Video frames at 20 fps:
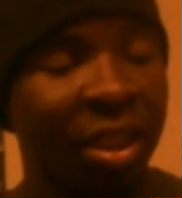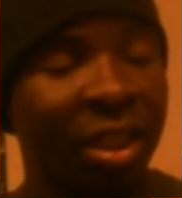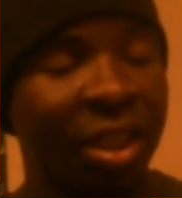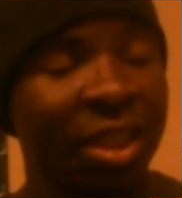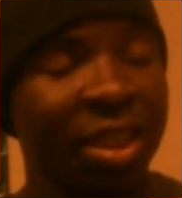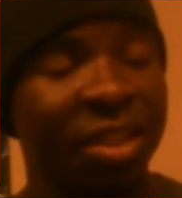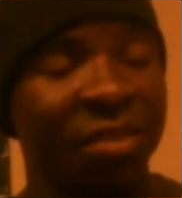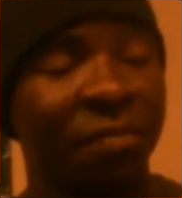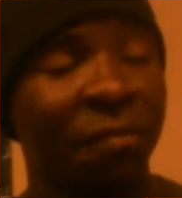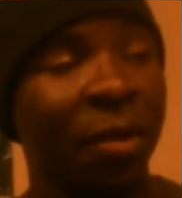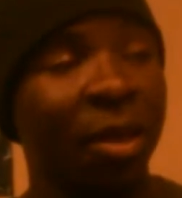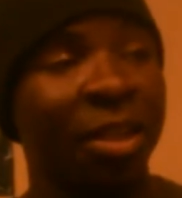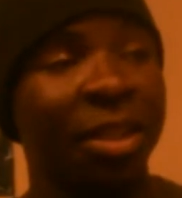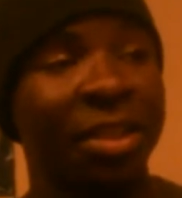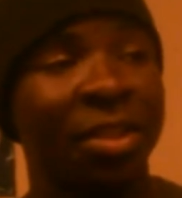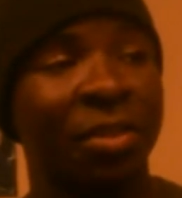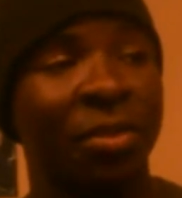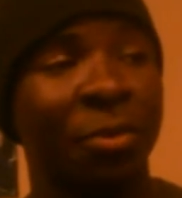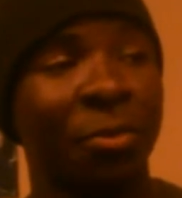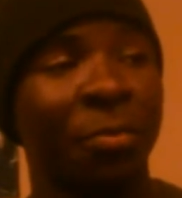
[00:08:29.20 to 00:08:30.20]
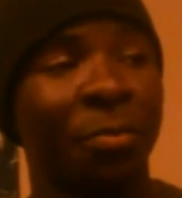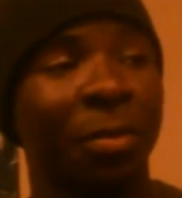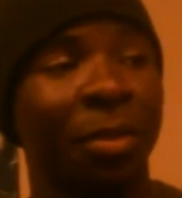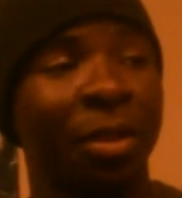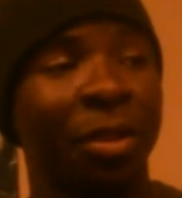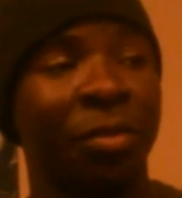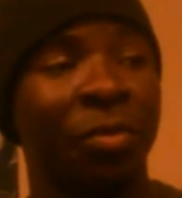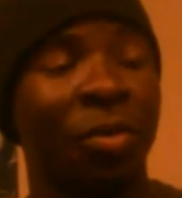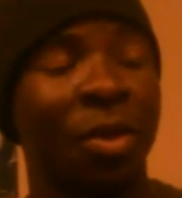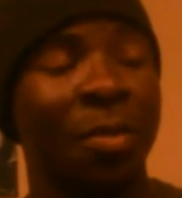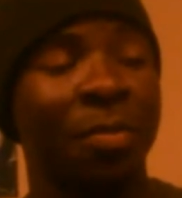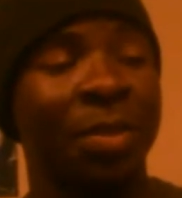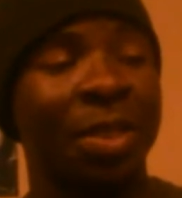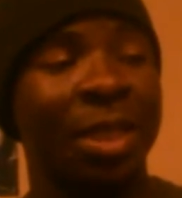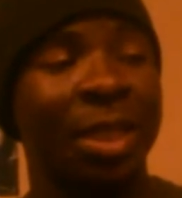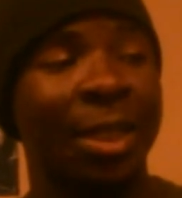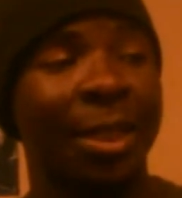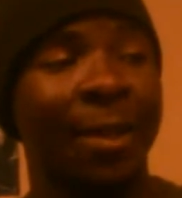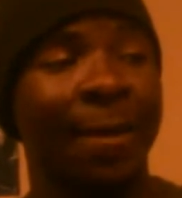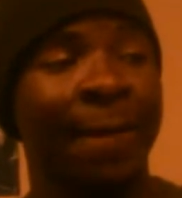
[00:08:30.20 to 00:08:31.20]
this is fucking stupid. You know what I'm
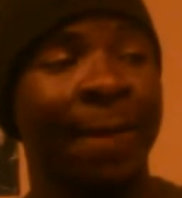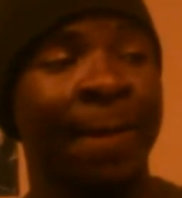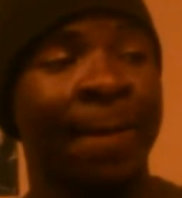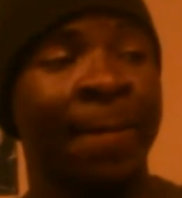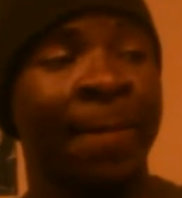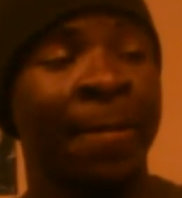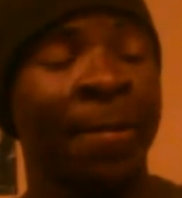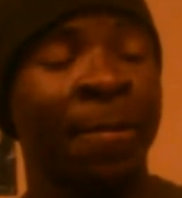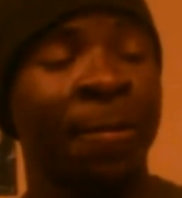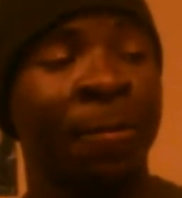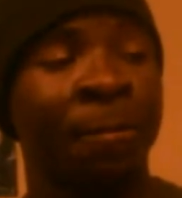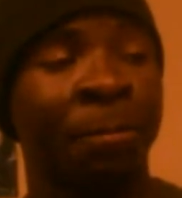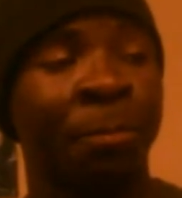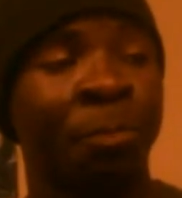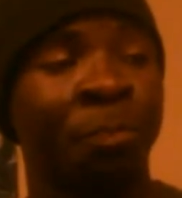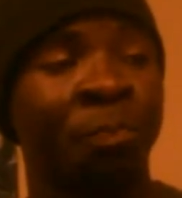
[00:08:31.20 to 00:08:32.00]
saying? And uh,